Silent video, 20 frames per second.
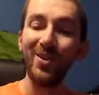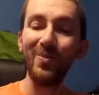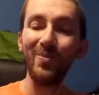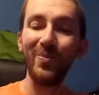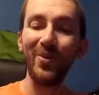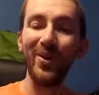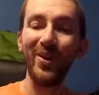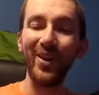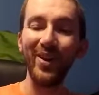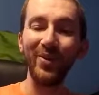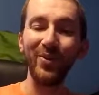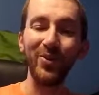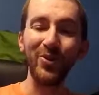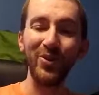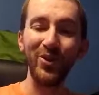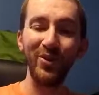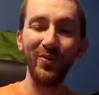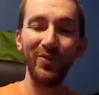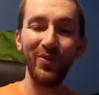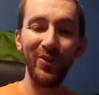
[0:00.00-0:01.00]
But I'll
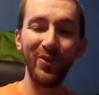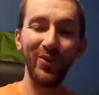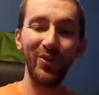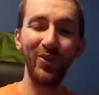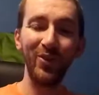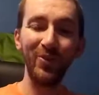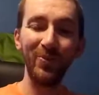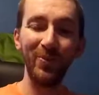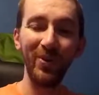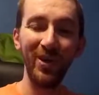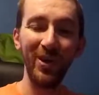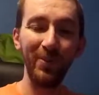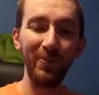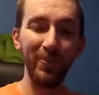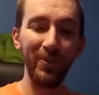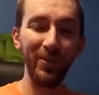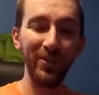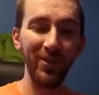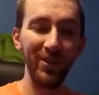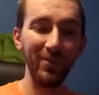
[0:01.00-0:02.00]
shove the tube up
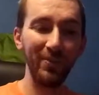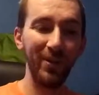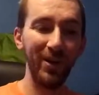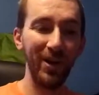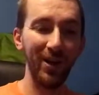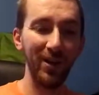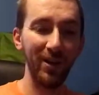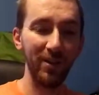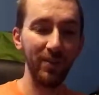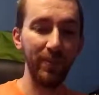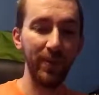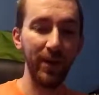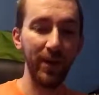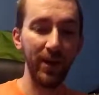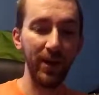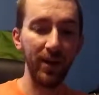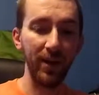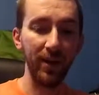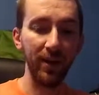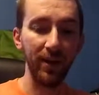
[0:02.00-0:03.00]
into the body of the
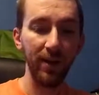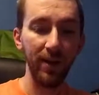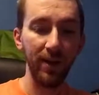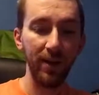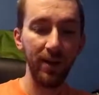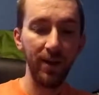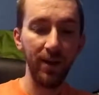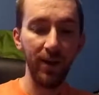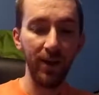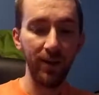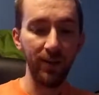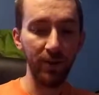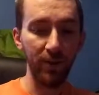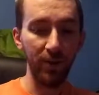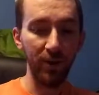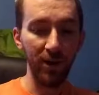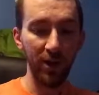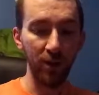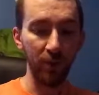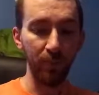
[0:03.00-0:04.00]
bag, and it'll
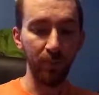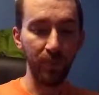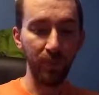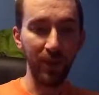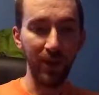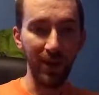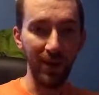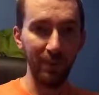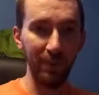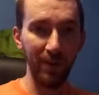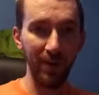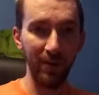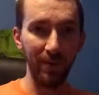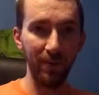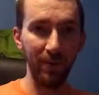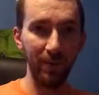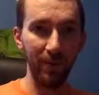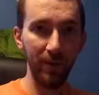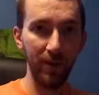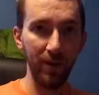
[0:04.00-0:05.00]
help keep it
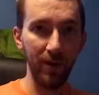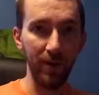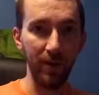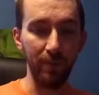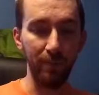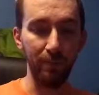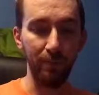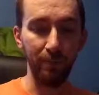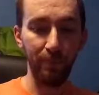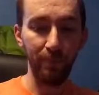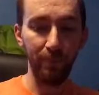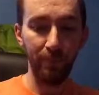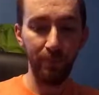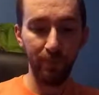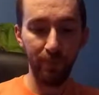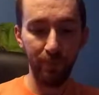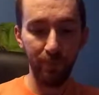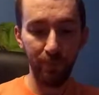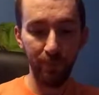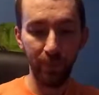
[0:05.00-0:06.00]

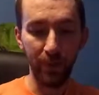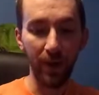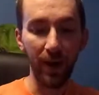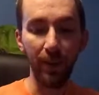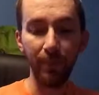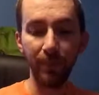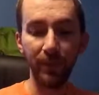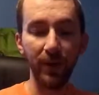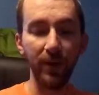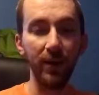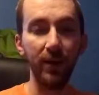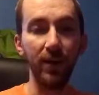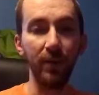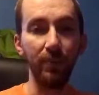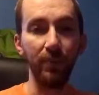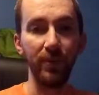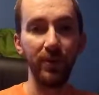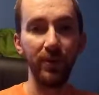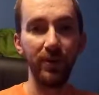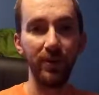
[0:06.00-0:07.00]
popped
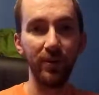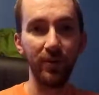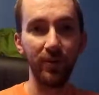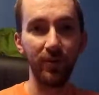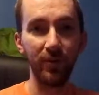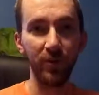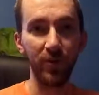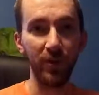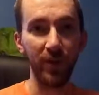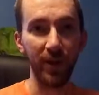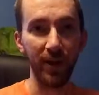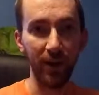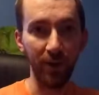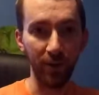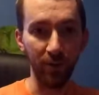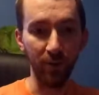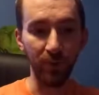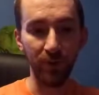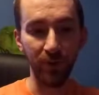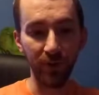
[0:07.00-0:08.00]
up so that air
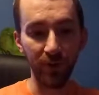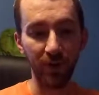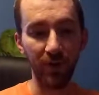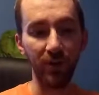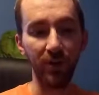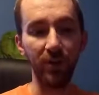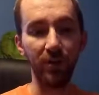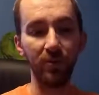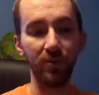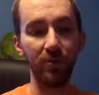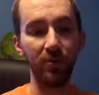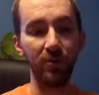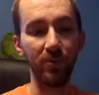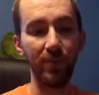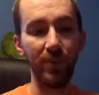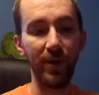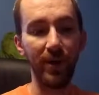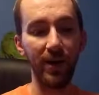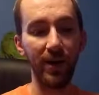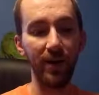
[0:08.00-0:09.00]
will circulate through the
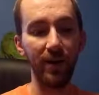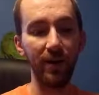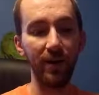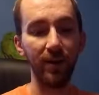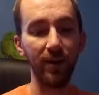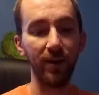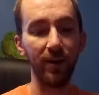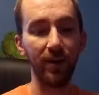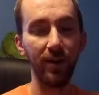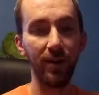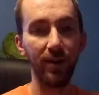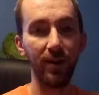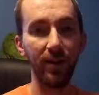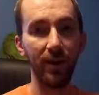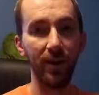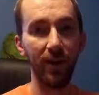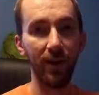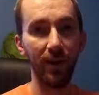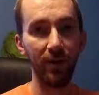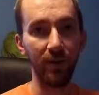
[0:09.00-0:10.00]
bag
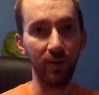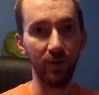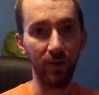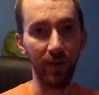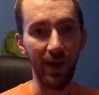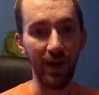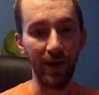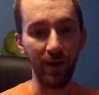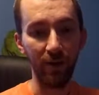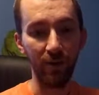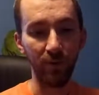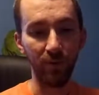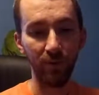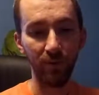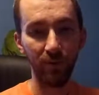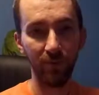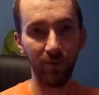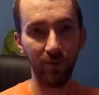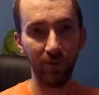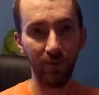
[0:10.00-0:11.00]
and allow
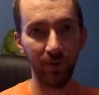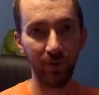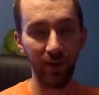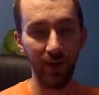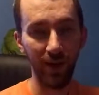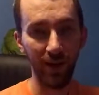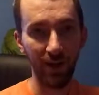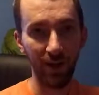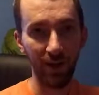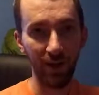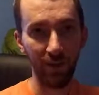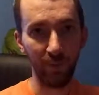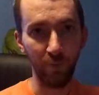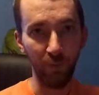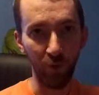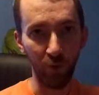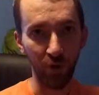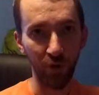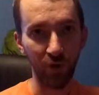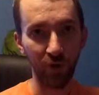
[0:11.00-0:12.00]
any
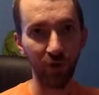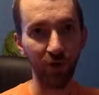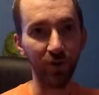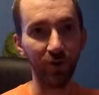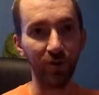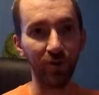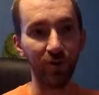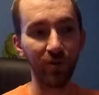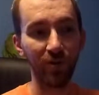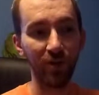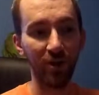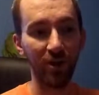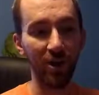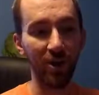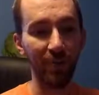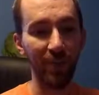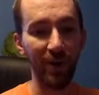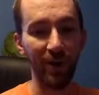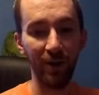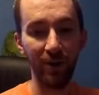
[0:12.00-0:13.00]
moisture to
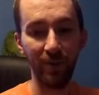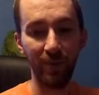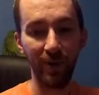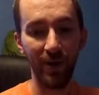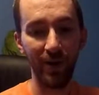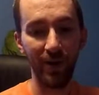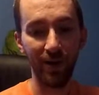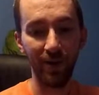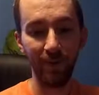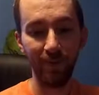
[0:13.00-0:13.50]
come out of the bag.